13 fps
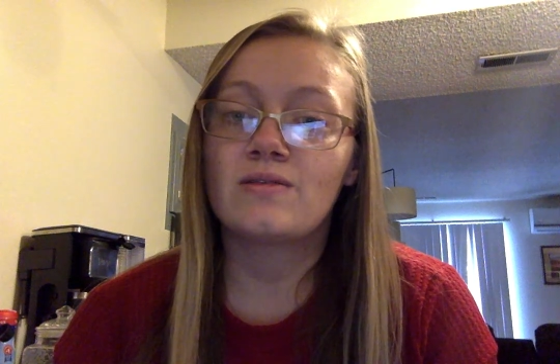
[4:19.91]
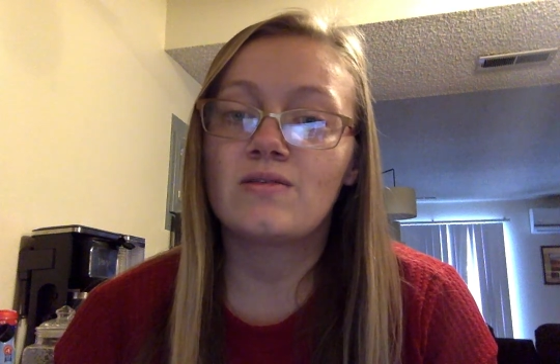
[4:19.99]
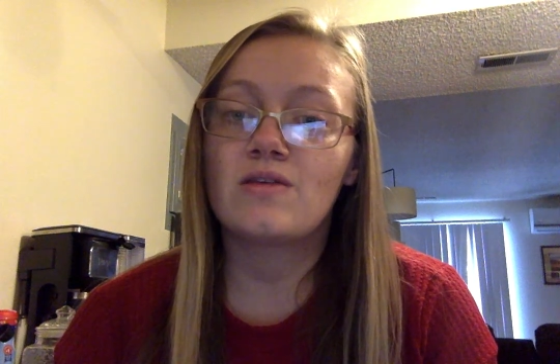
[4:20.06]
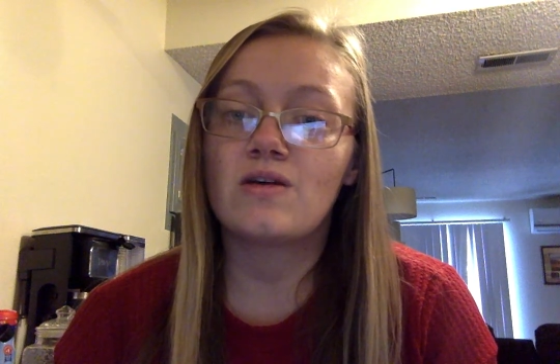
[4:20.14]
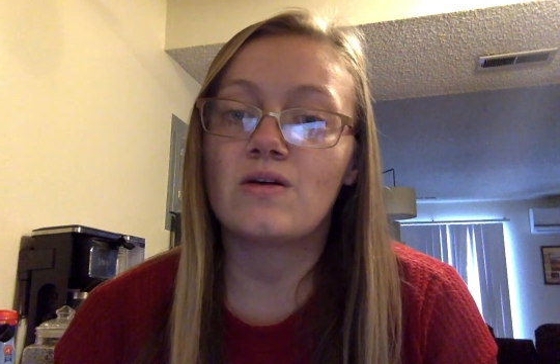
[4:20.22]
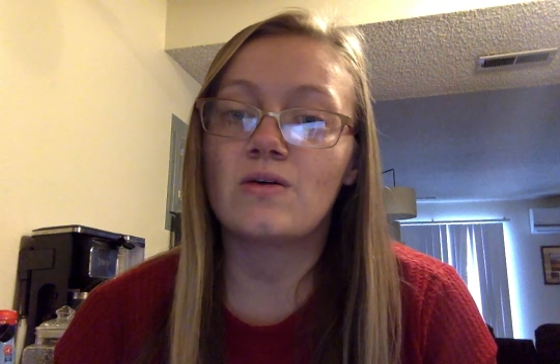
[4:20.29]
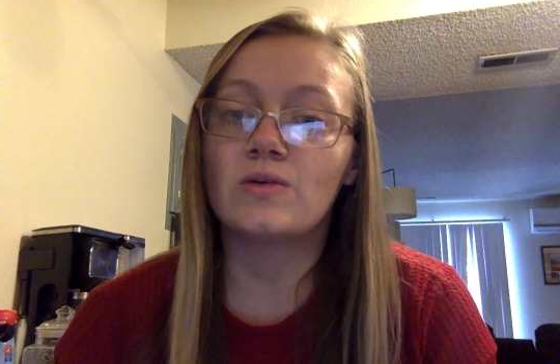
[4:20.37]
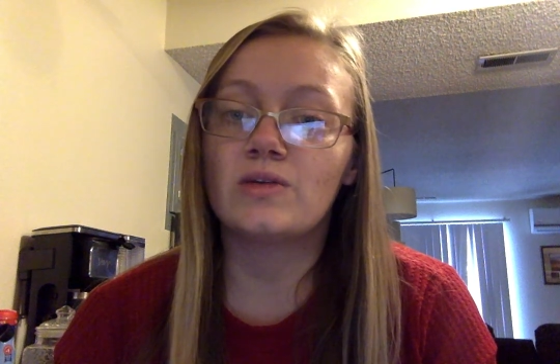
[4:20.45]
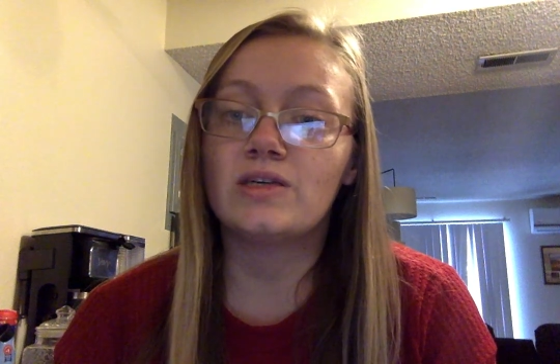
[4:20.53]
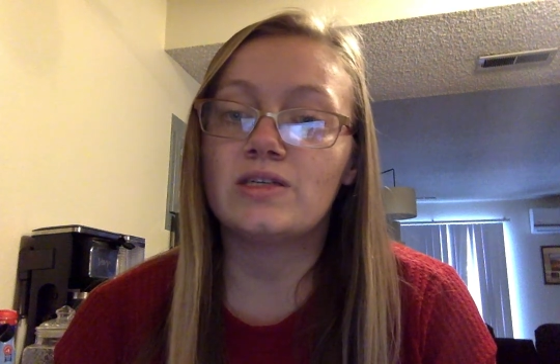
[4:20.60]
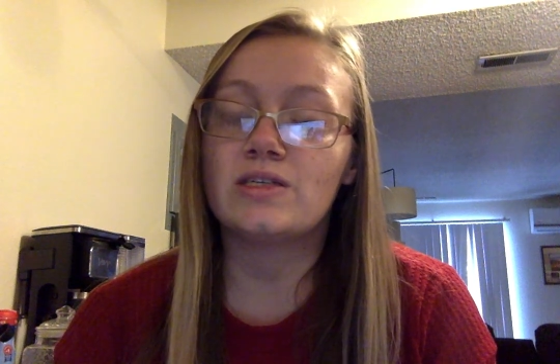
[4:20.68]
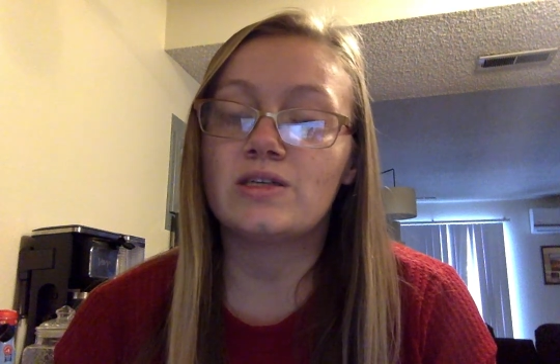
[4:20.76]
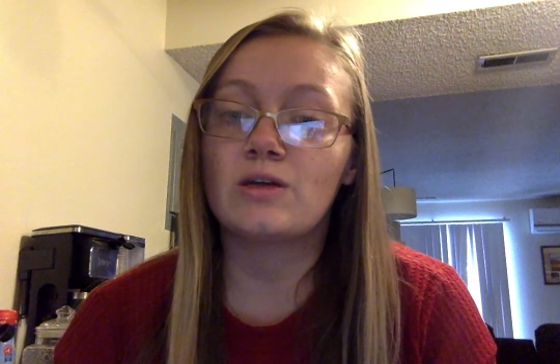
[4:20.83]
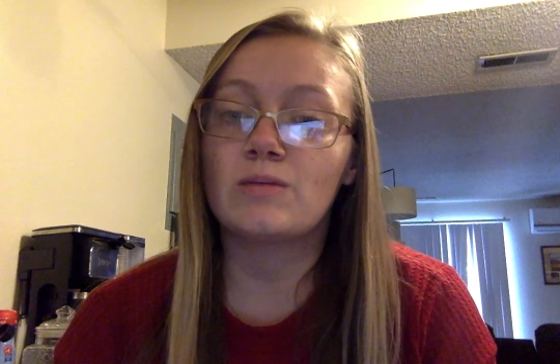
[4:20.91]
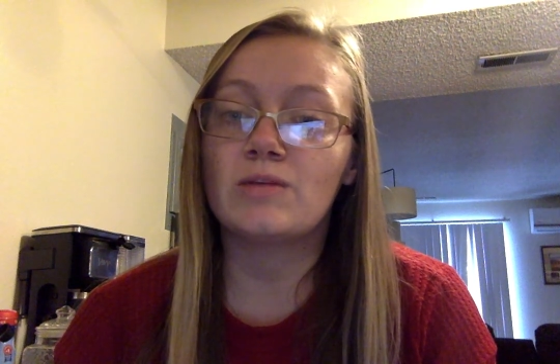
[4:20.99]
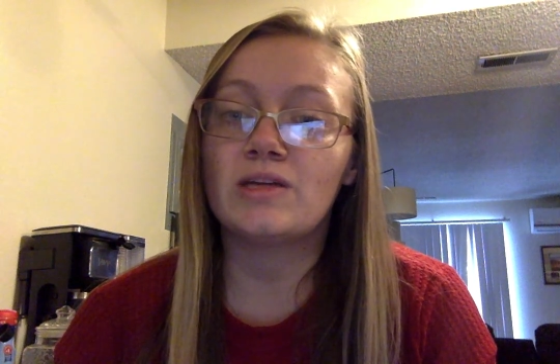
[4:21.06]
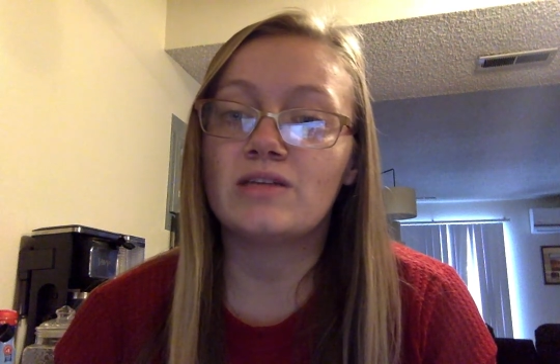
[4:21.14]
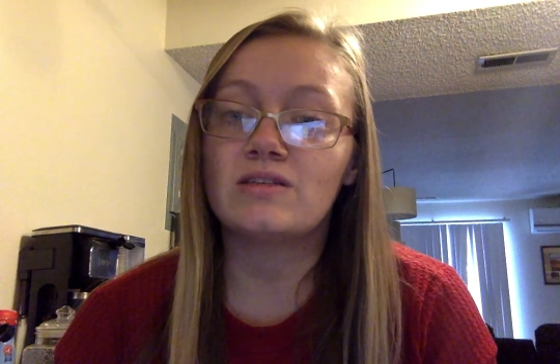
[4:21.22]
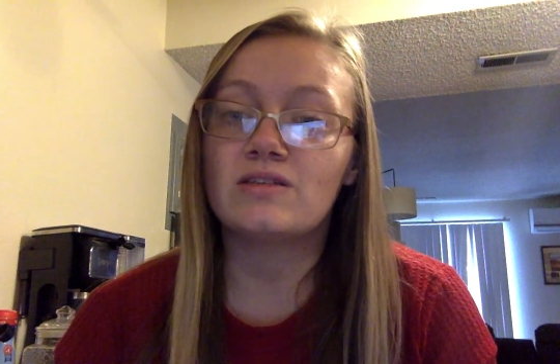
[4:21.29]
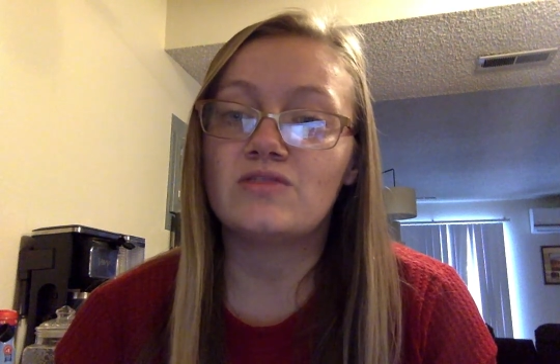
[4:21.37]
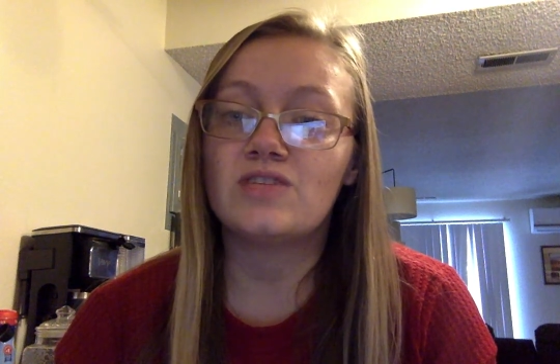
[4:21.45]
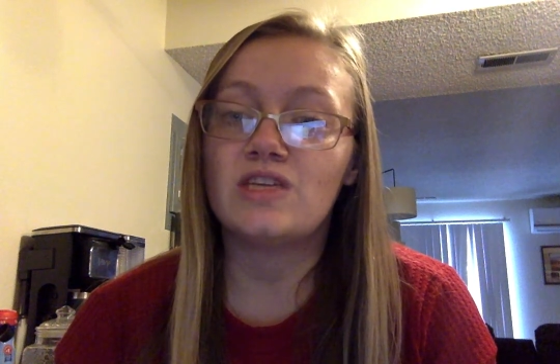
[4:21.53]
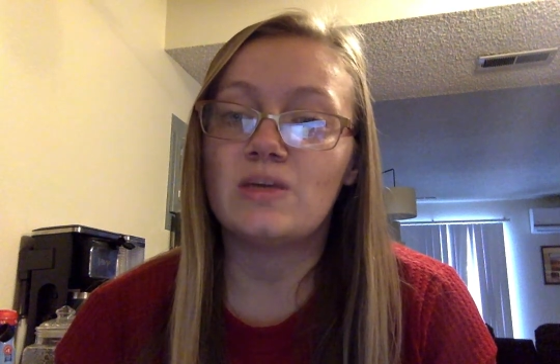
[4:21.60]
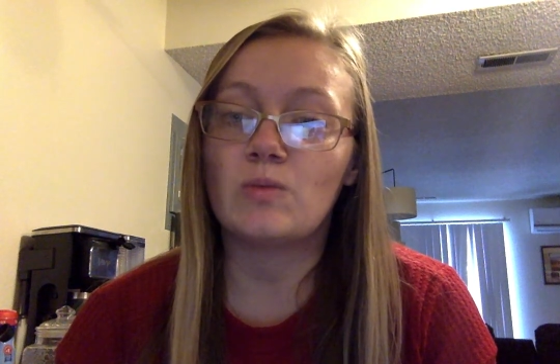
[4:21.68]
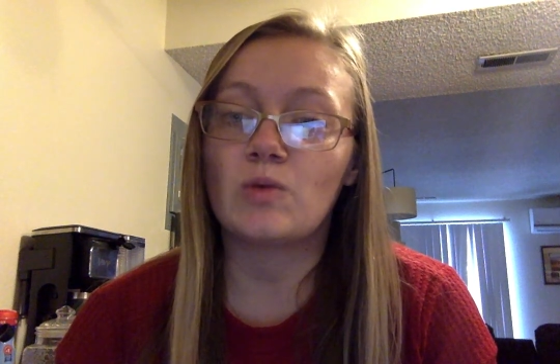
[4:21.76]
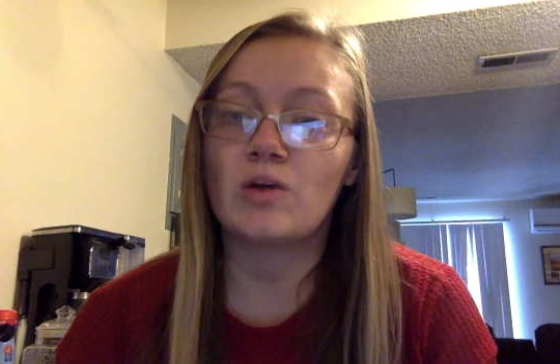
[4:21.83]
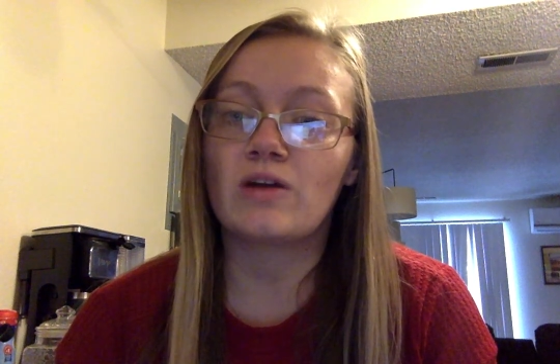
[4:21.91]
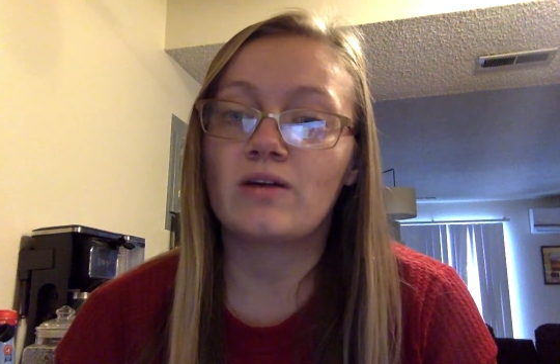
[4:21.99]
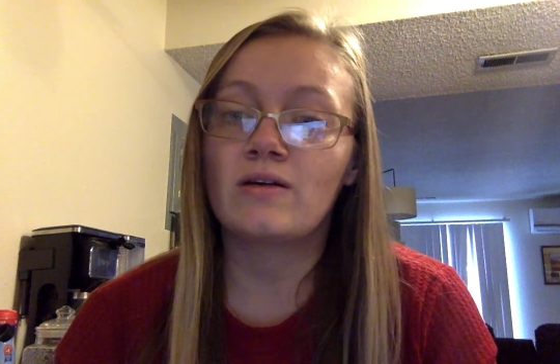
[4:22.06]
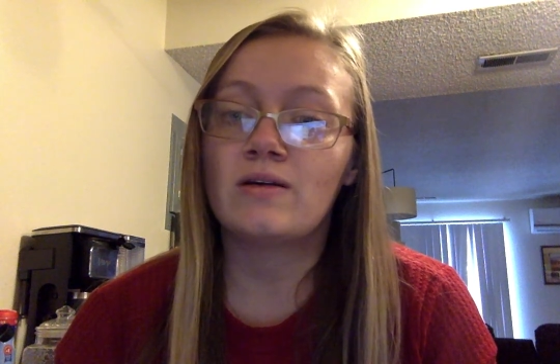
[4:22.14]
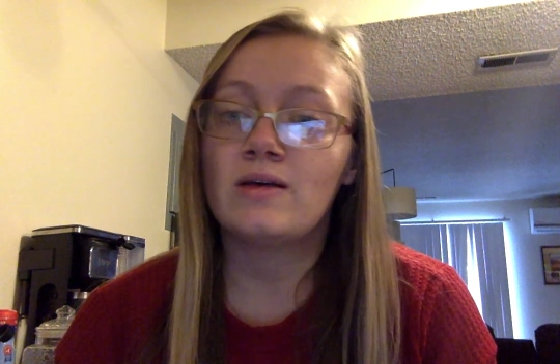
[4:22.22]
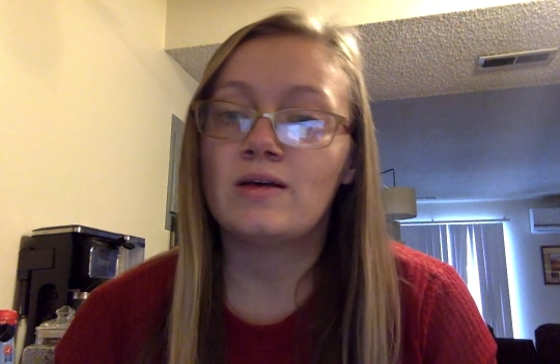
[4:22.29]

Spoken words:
the only determinants of teamwork.